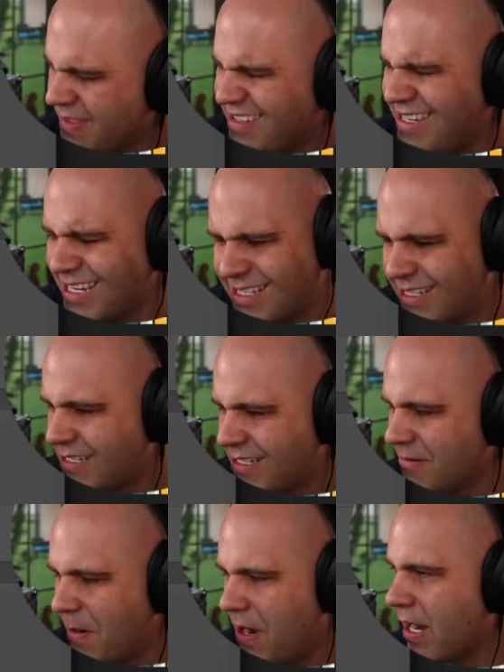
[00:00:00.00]
Discs.
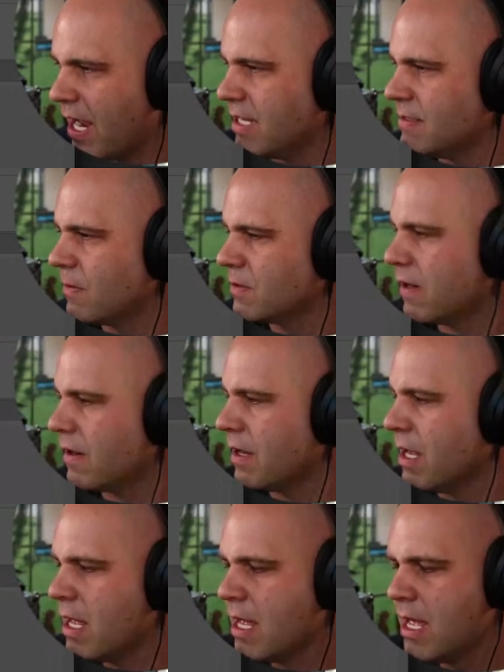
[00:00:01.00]
Wow, guys, words are hard.
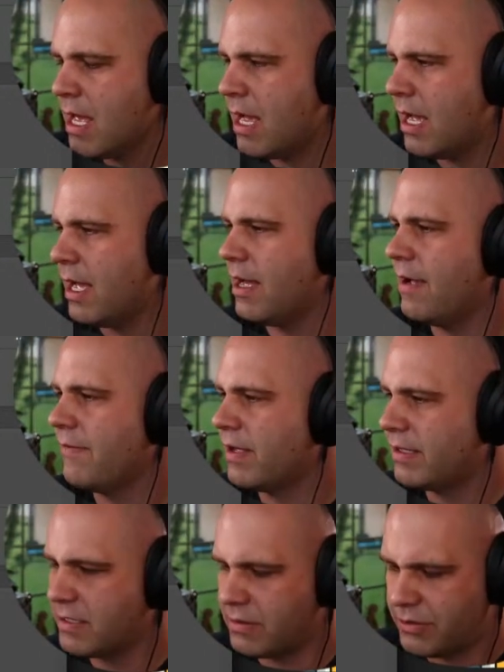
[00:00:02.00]
I've
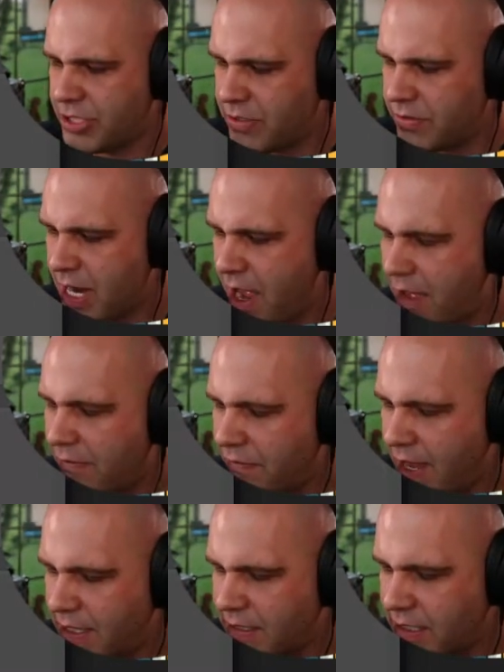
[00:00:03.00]
got this little G drive
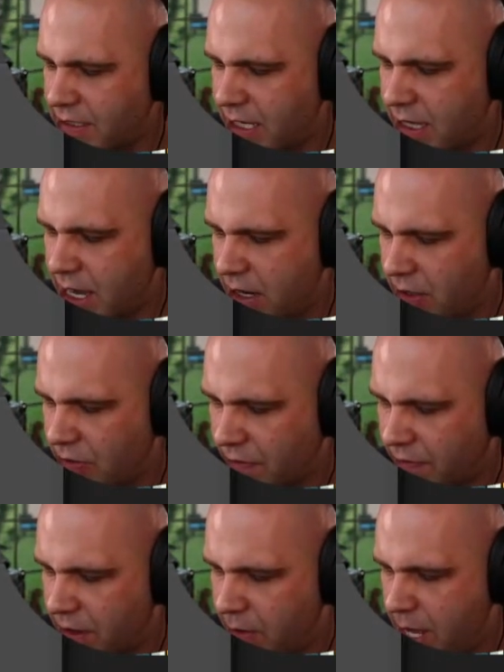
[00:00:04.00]
SSD that I use for
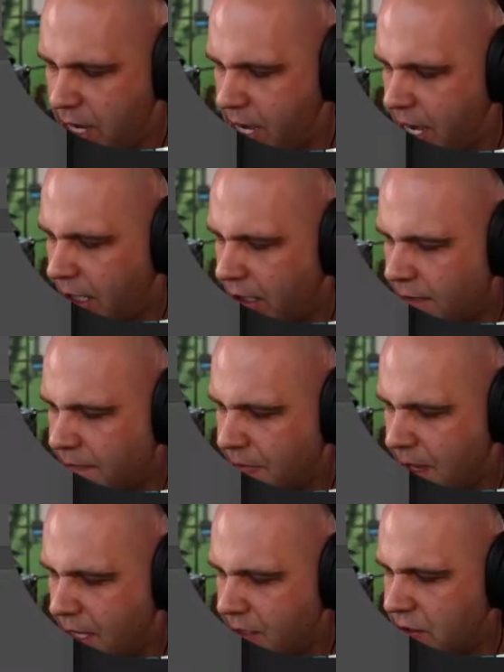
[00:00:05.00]
video editing,
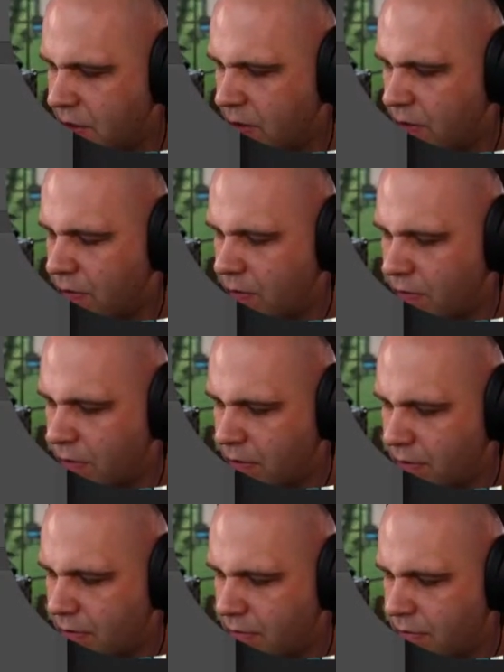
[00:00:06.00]
and so
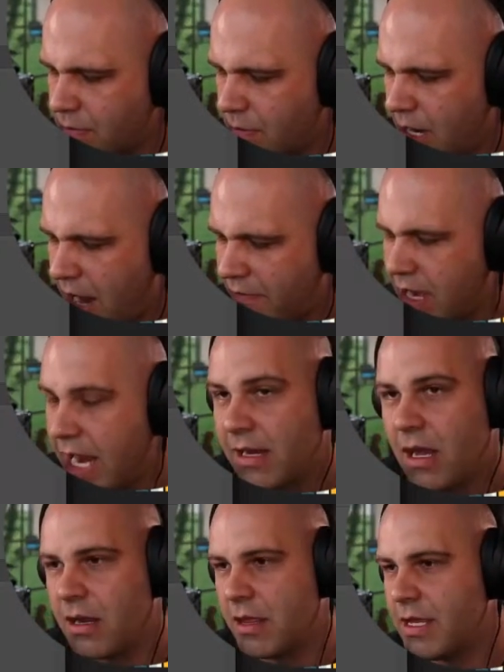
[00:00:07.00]
I have an
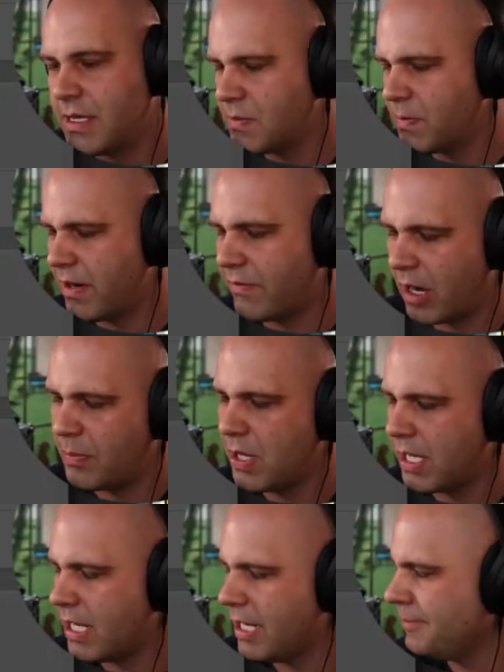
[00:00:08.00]
icon of this whenever I
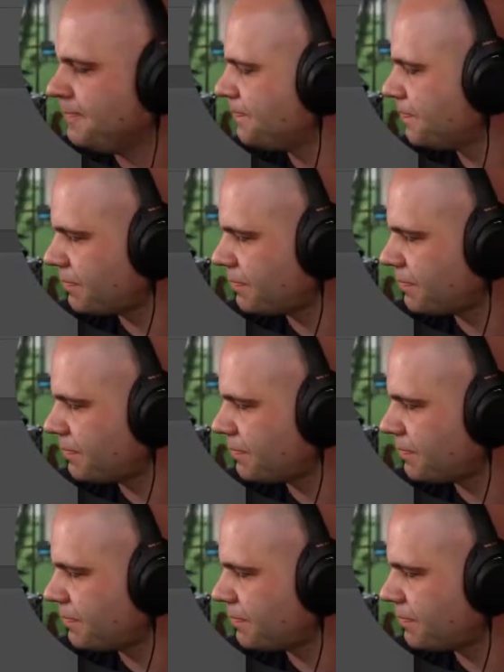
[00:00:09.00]
plug it in.